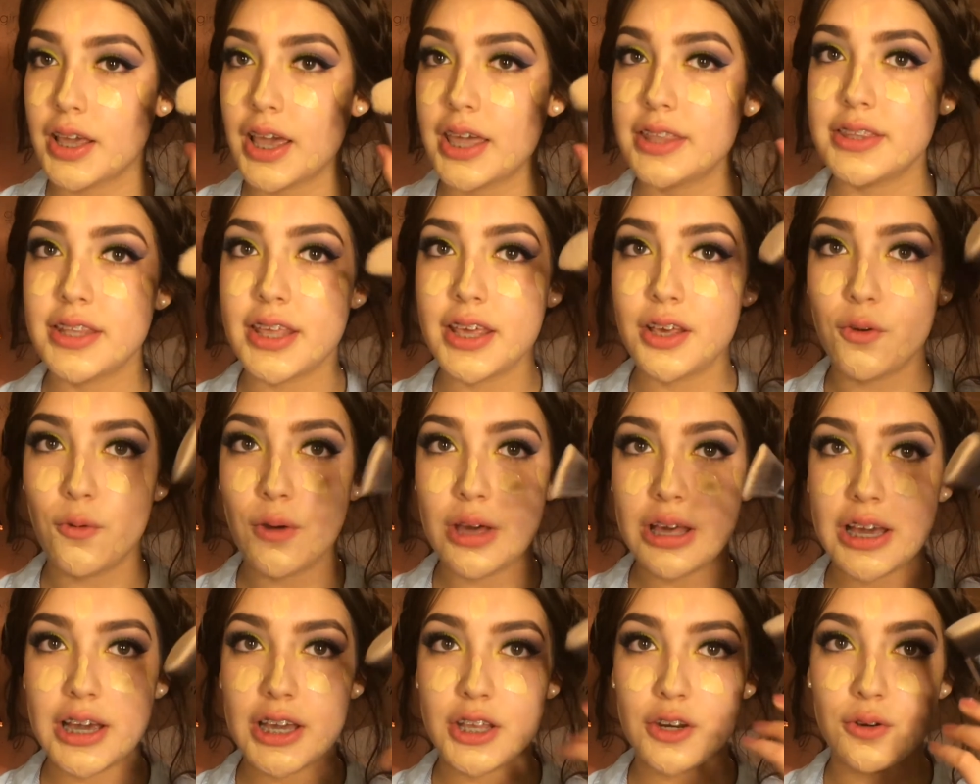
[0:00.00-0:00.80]
And then
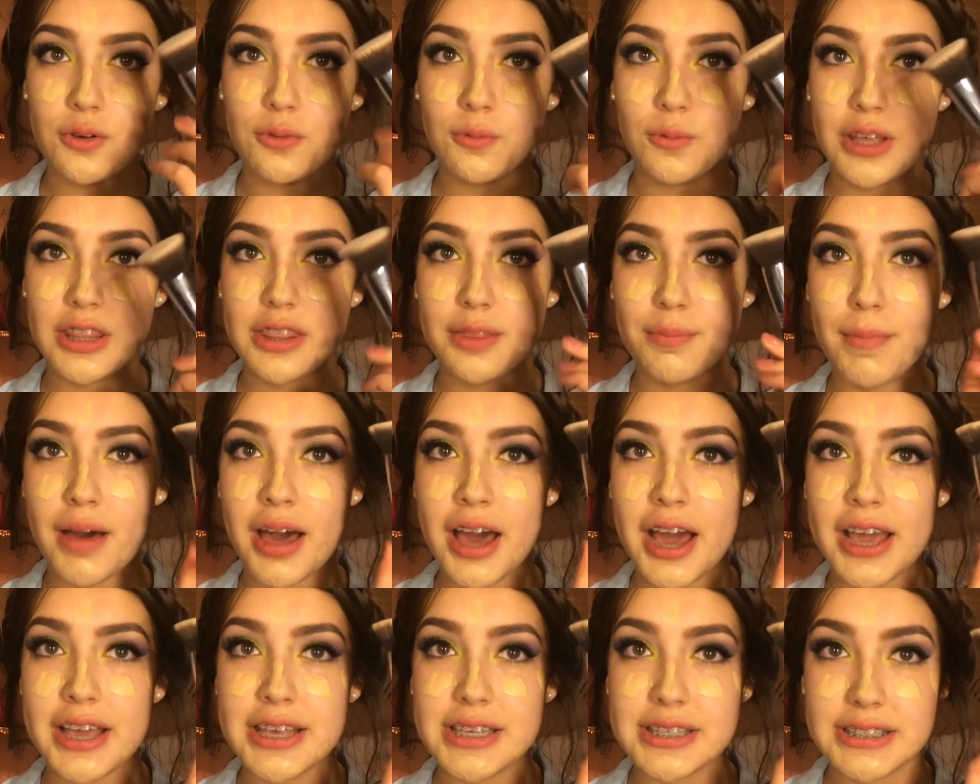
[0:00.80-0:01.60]
going in with
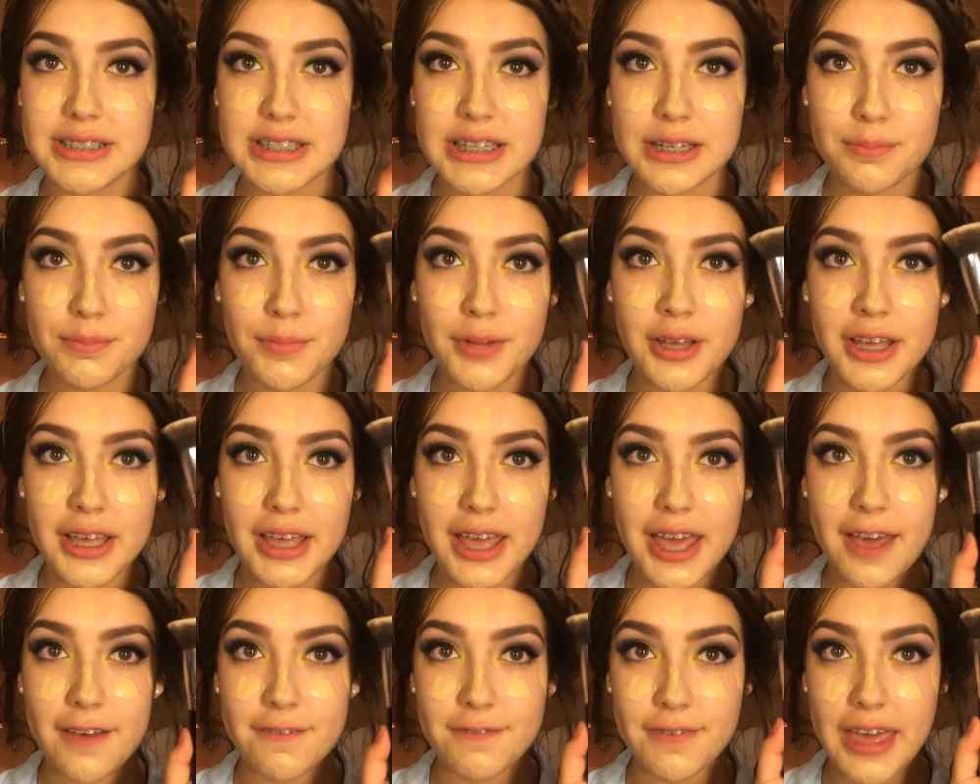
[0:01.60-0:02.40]
my Sigma
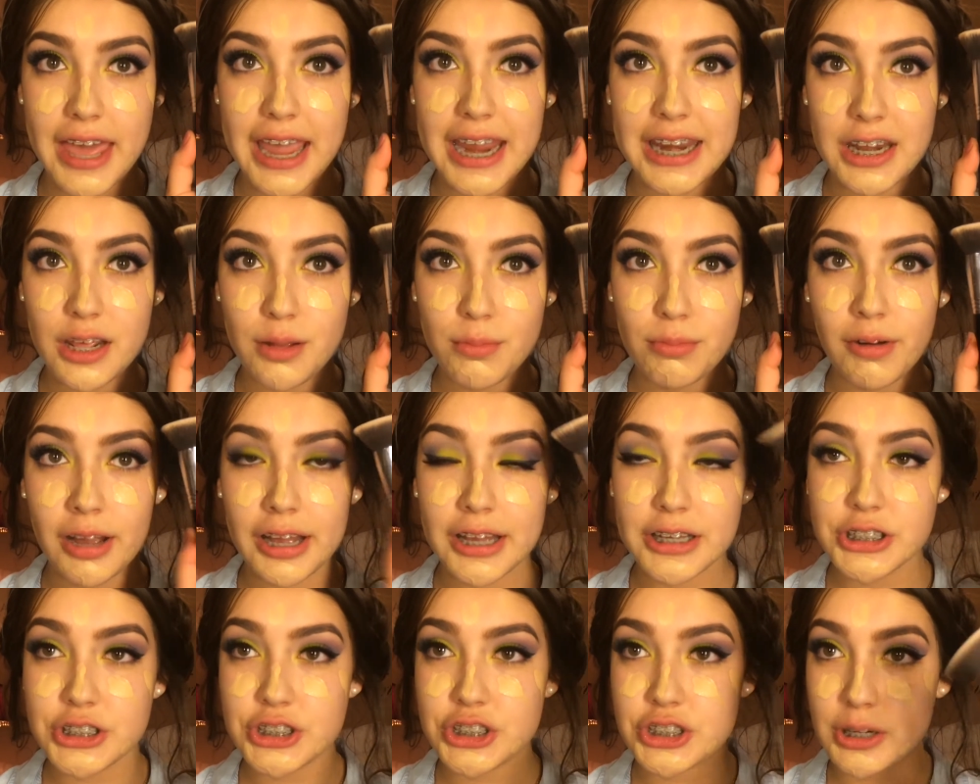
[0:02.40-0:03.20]
F80
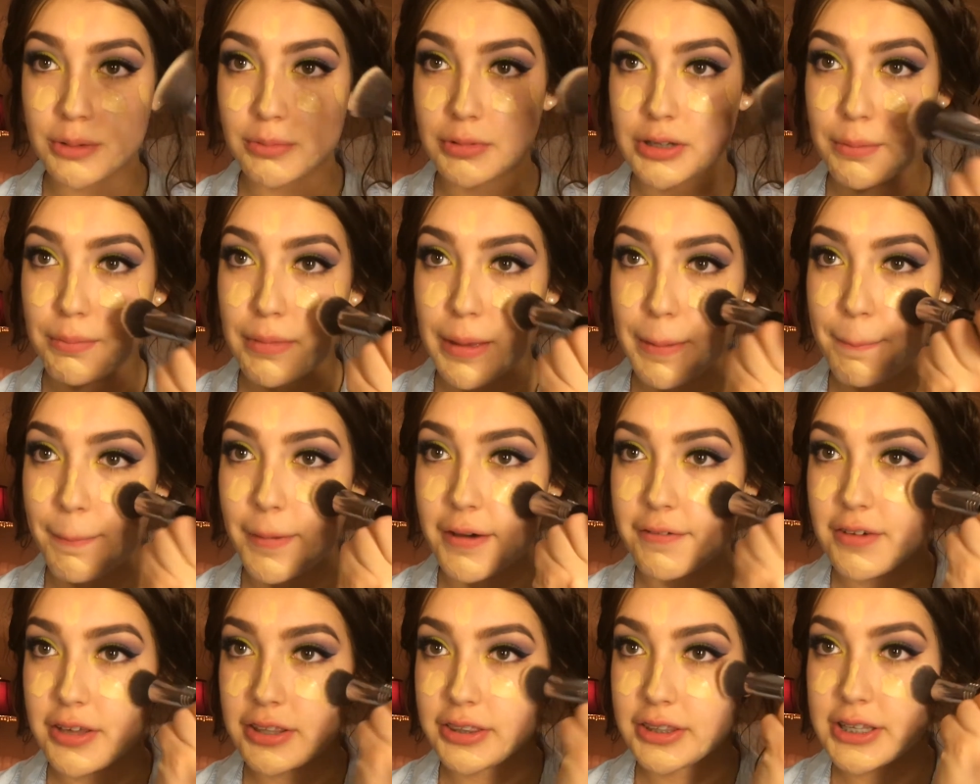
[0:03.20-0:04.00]
brush, I'm going to be
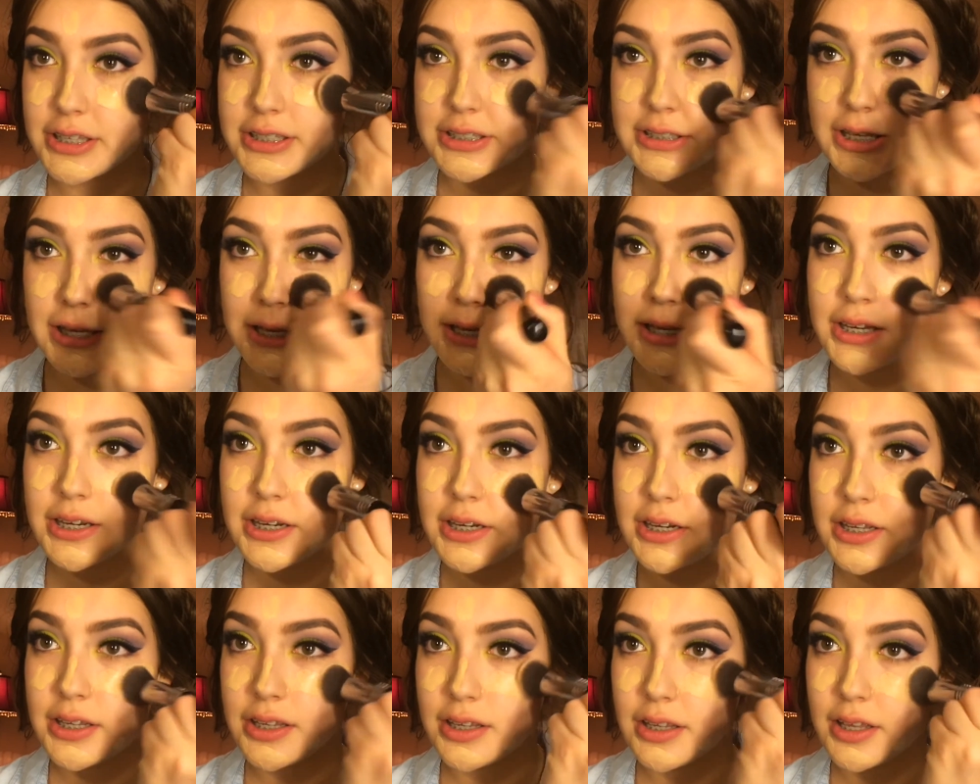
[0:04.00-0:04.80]
buffing this
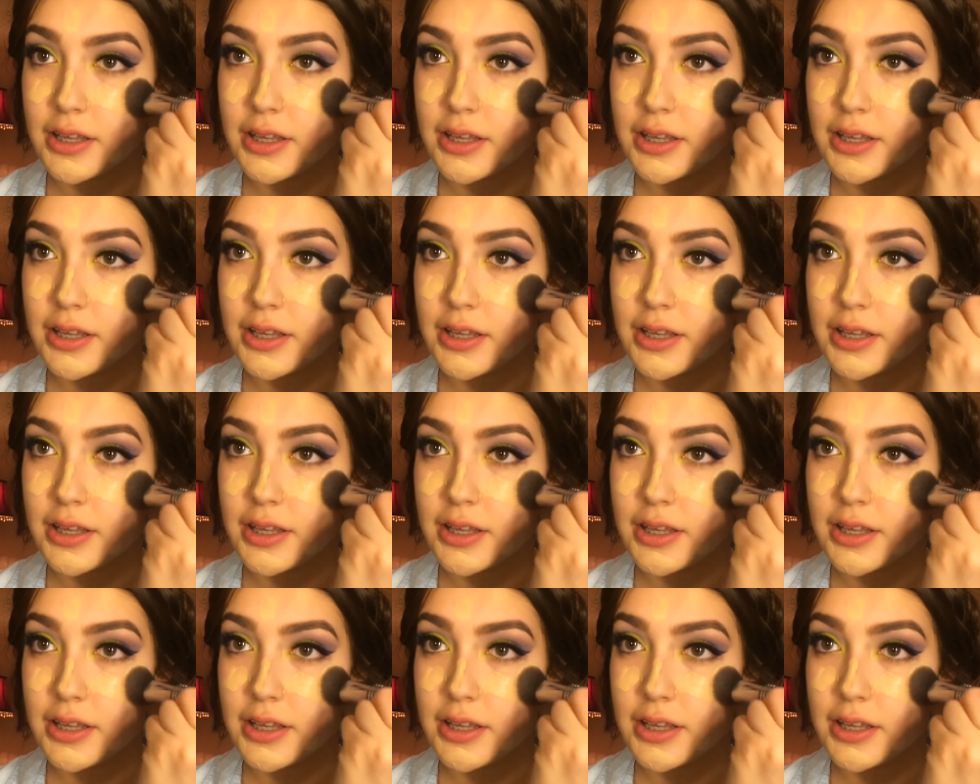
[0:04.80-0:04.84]
in.